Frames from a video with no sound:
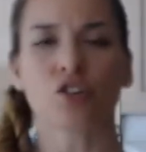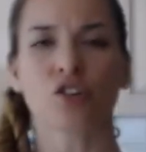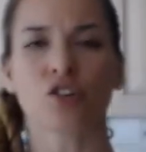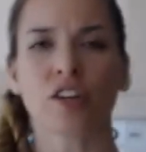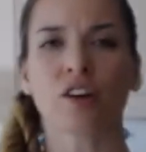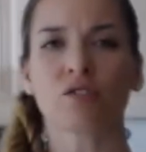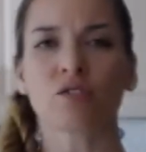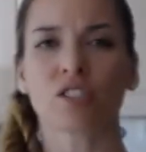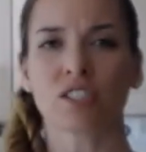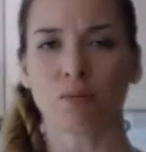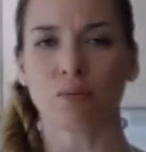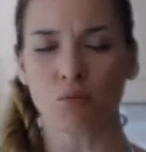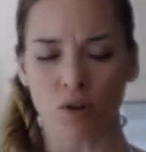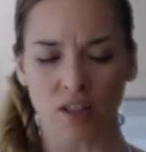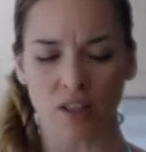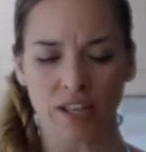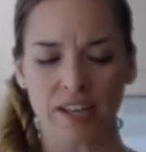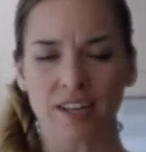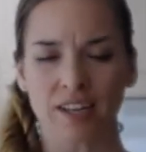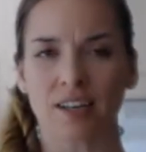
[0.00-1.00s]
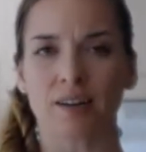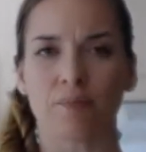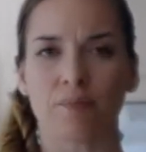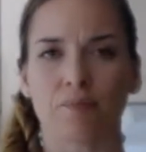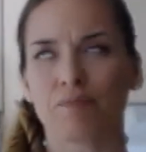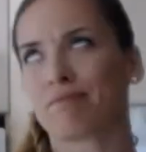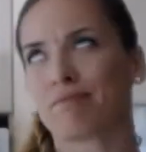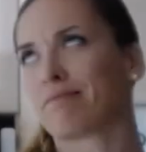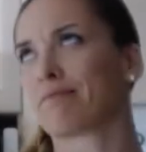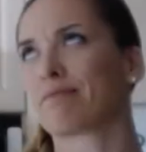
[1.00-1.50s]
turn out somewhat like
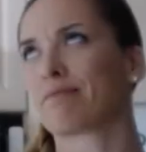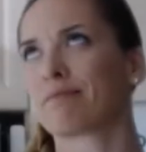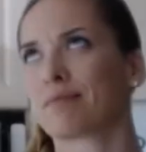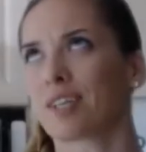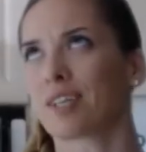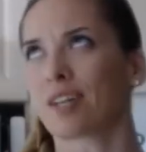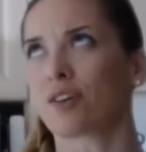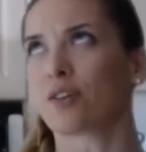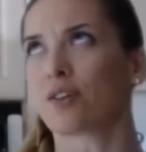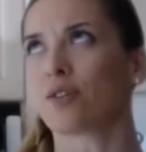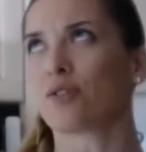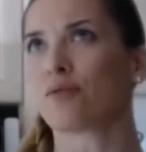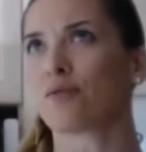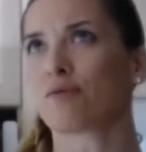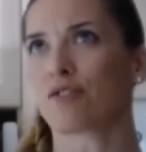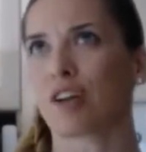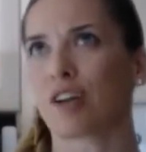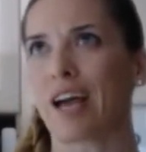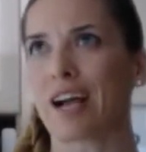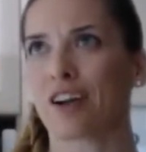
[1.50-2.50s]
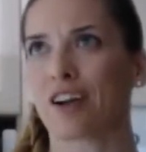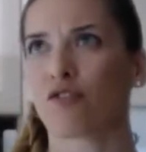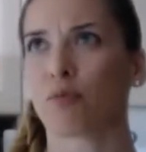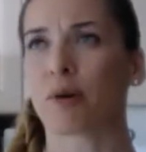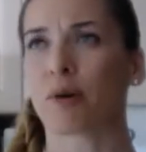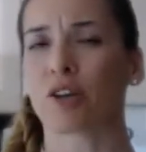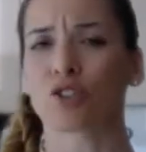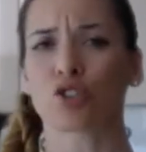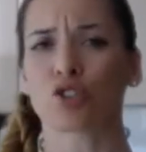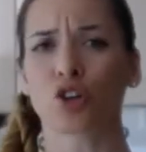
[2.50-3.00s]
a, I don't know, for lack of a
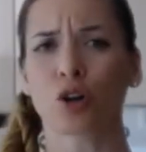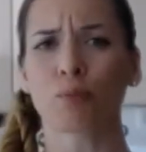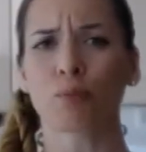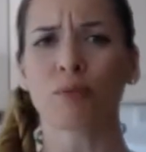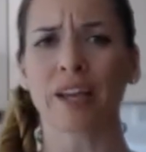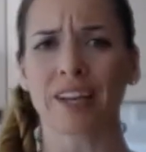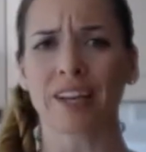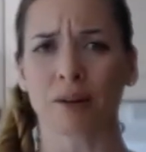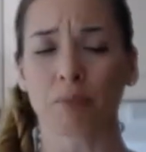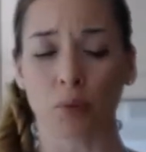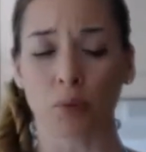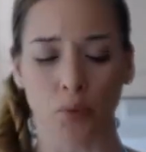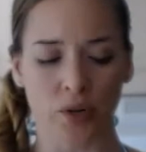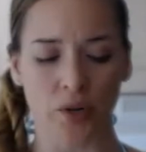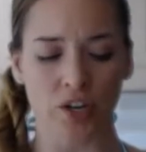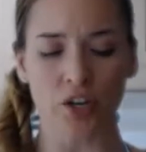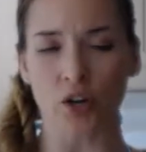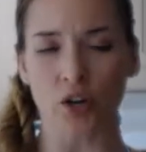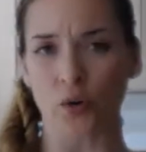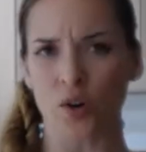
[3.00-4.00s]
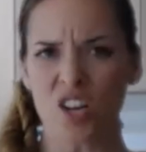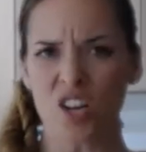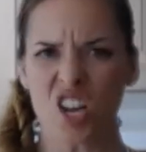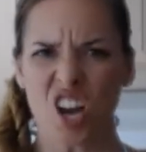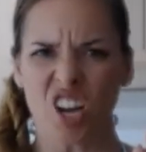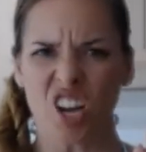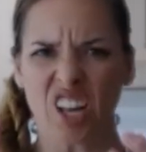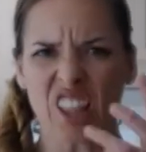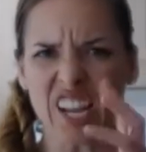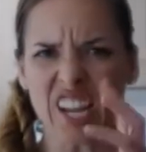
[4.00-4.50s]
better term, like a burrito.
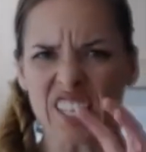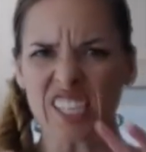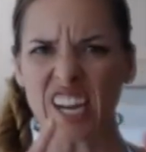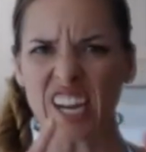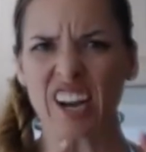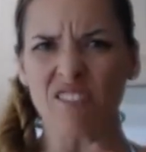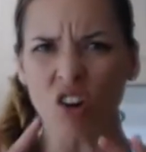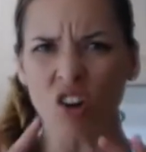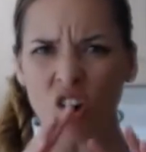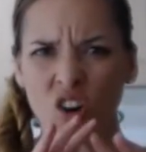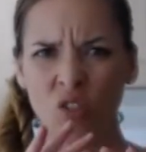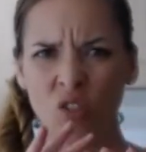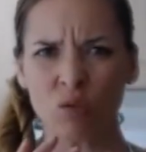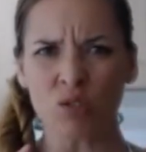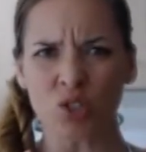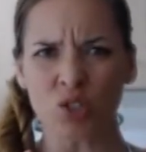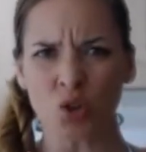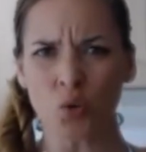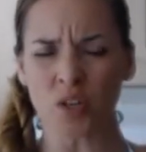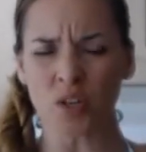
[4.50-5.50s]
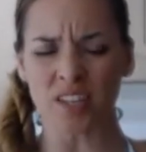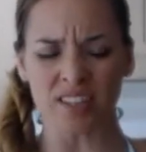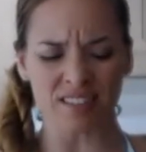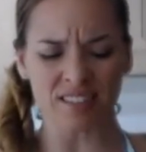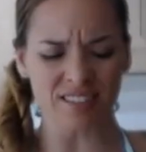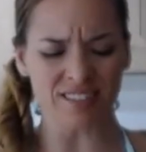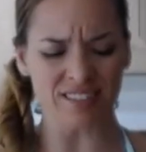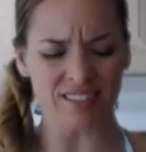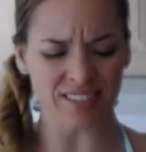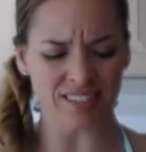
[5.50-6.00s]
I like to have all those
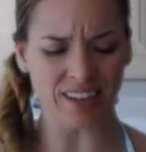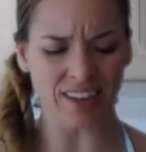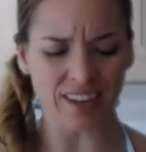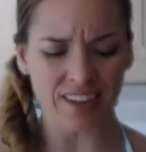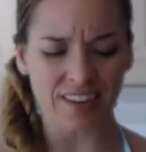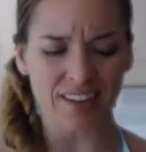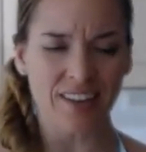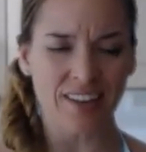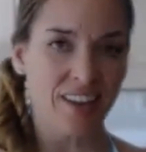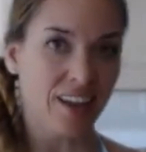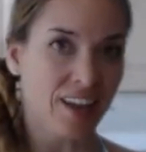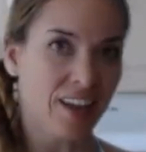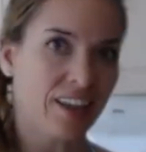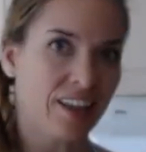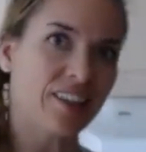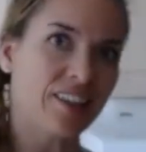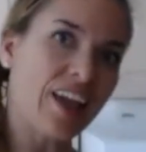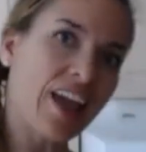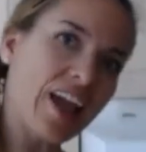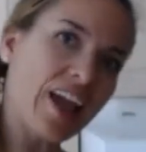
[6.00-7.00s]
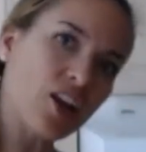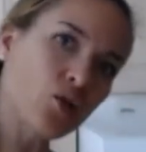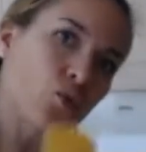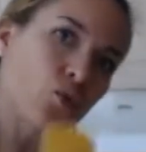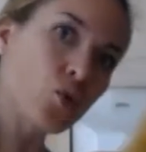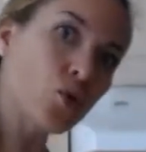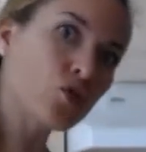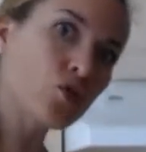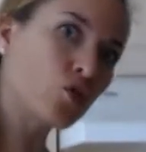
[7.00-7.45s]
ingredients inside and the egg